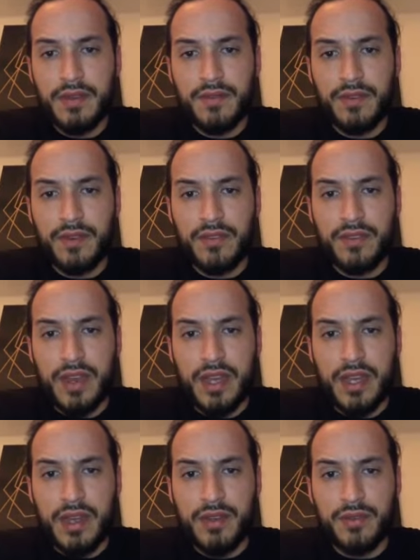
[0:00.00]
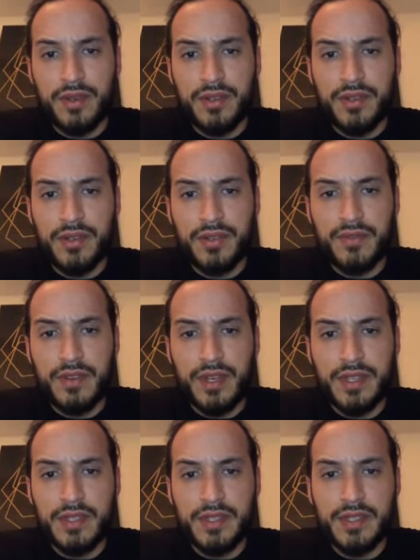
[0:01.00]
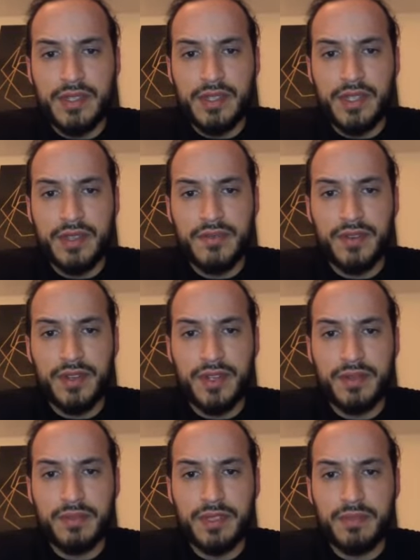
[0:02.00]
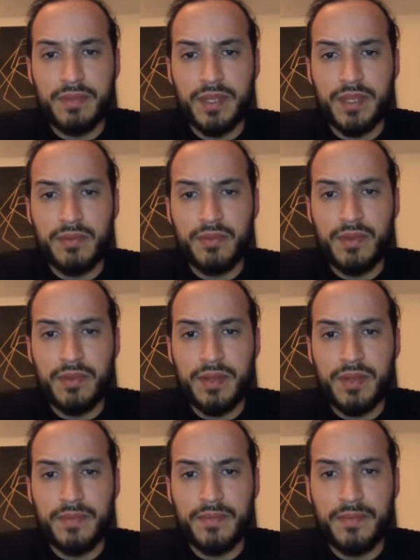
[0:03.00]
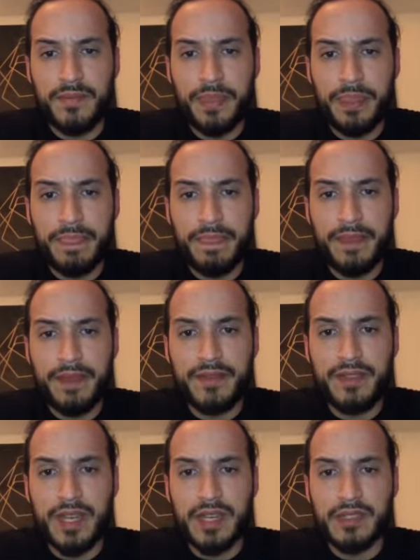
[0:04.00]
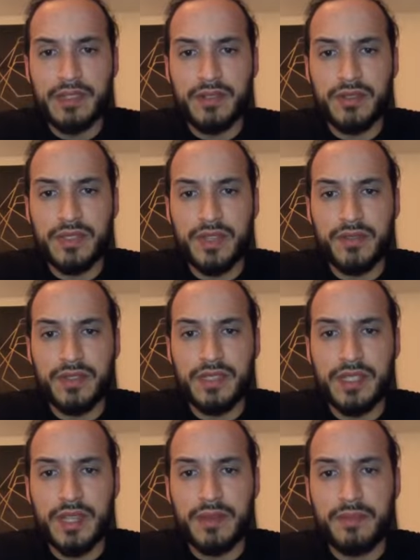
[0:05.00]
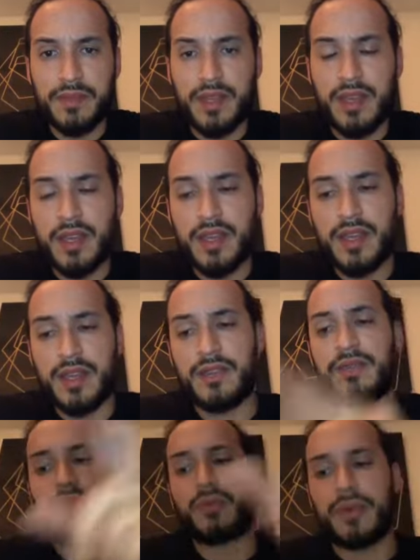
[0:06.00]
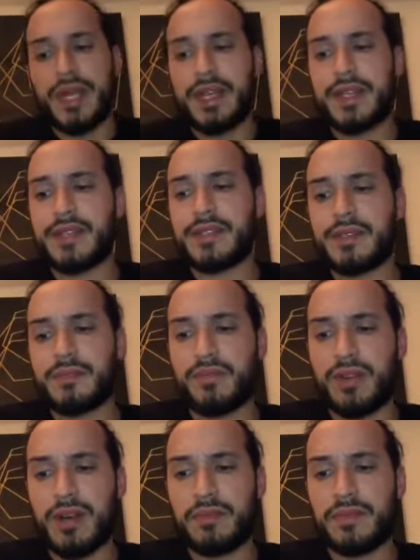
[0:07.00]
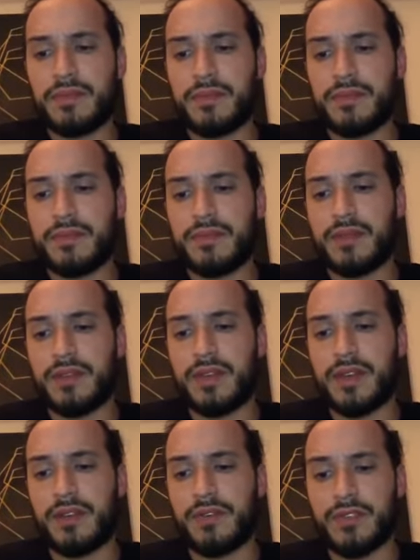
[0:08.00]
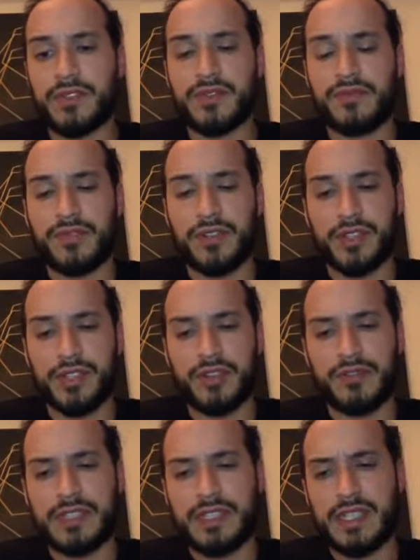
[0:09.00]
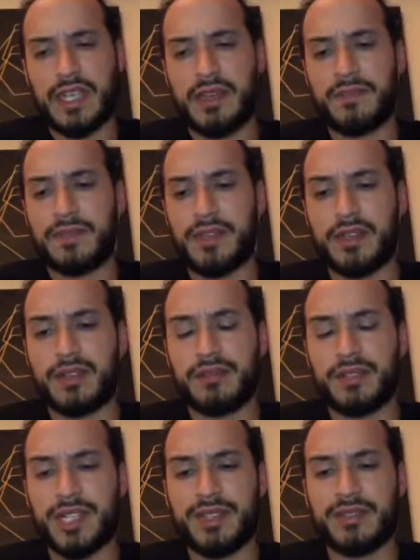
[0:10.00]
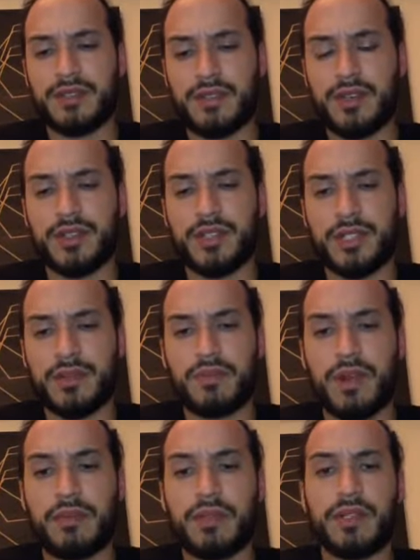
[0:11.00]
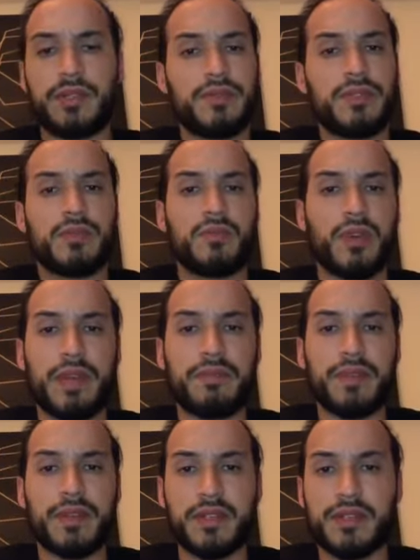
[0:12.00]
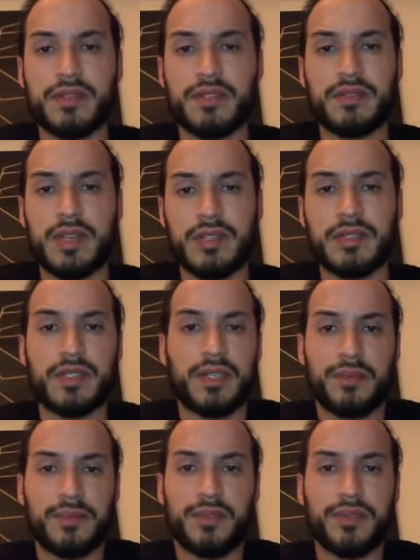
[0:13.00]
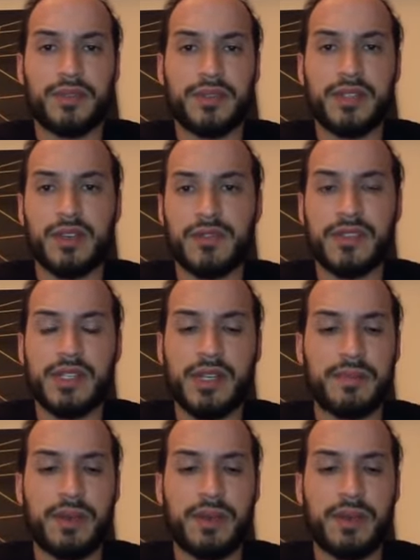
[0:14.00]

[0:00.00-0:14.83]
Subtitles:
For a fat guy, what is your advice for him to pick up women if he has low self-esteem? If the weight is the problem for your self-esteem, then chances are you should probably lose some weight, because that's going to help with your self-esteem.